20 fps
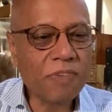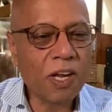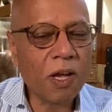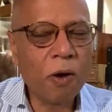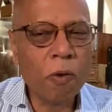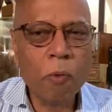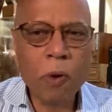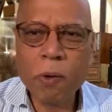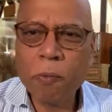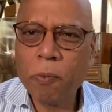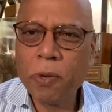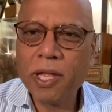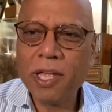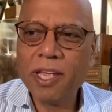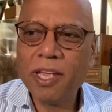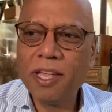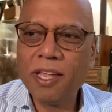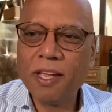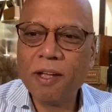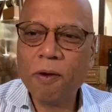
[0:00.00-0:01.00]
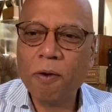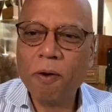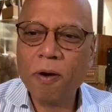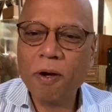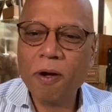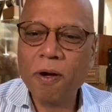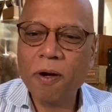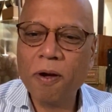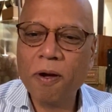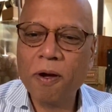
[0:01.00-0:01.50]
when we
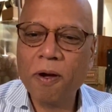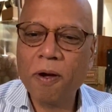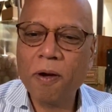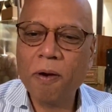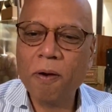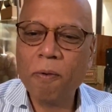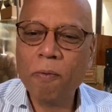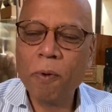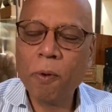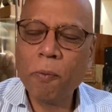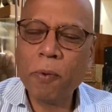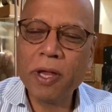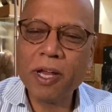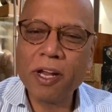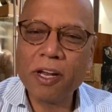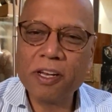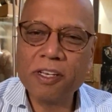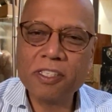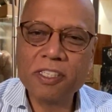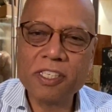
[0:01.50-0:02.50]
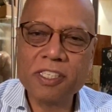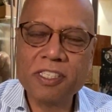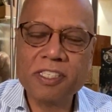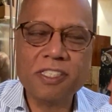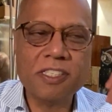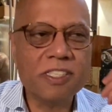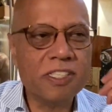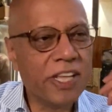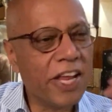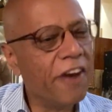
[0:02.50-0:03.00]
are
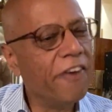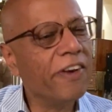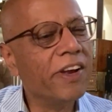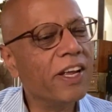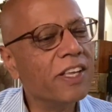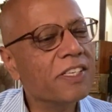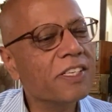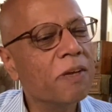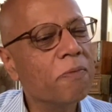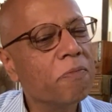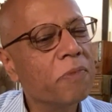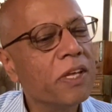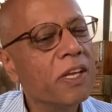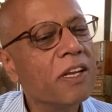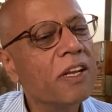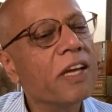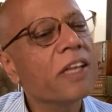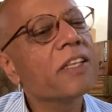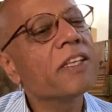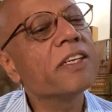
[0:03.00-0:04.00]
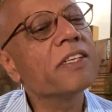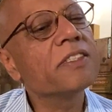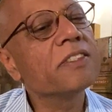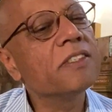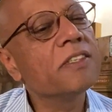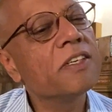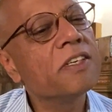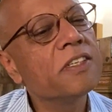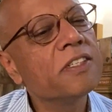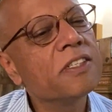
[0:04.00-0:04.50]
just staring at something like this, you
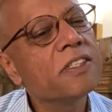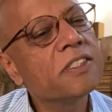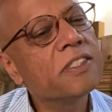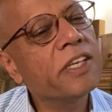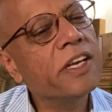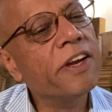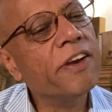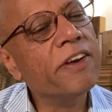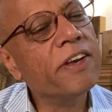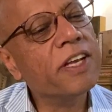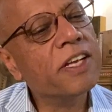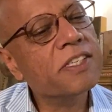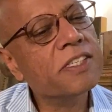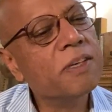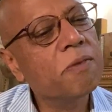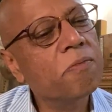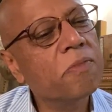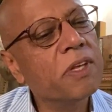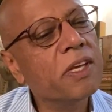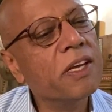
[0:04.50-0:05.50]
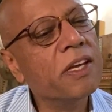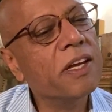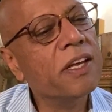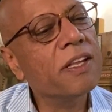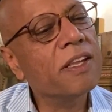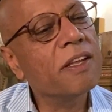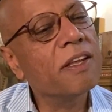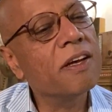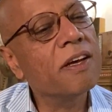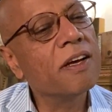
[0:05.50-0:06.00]
know, you're just staring at something,
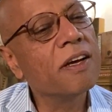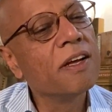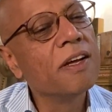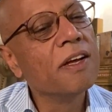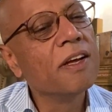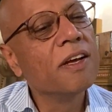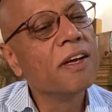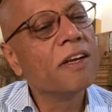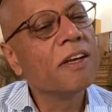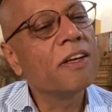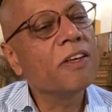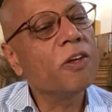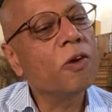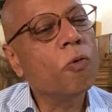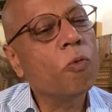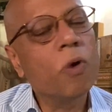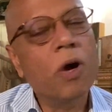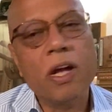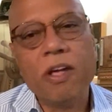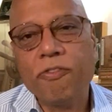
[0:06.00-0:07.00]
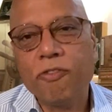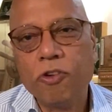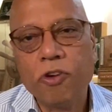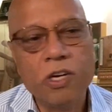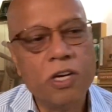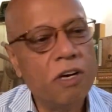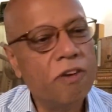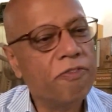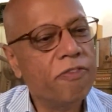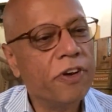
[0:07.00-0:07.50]
and your wife, your
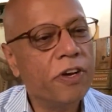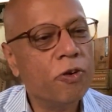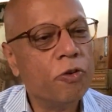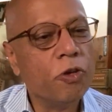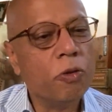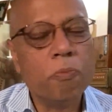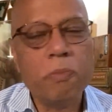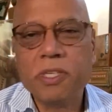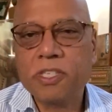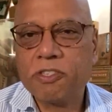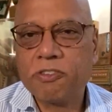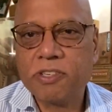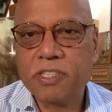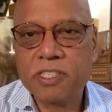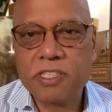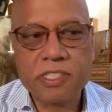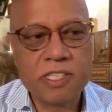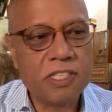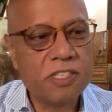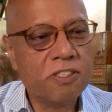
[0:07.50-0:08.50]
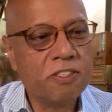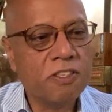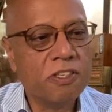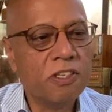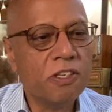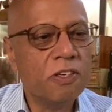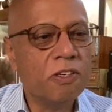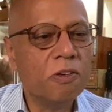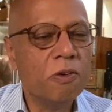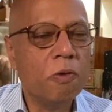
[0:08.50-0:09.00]
girlfriend, or your mistress says to
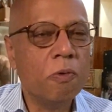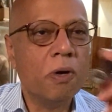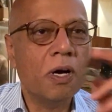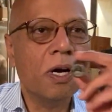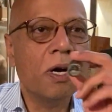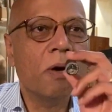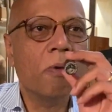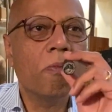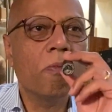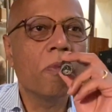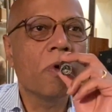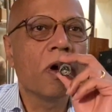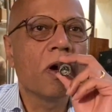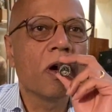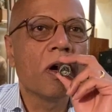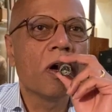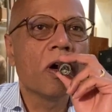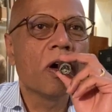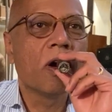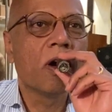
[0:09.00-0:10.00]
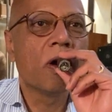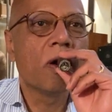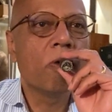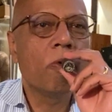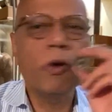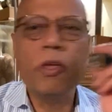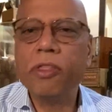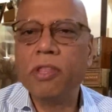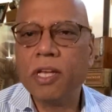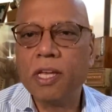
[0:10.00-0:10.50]
you, what
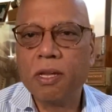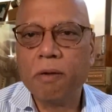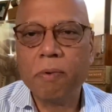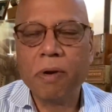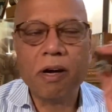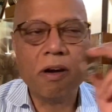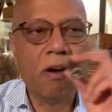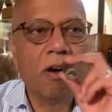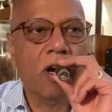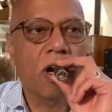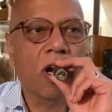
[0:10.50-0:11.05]
are you thinking about?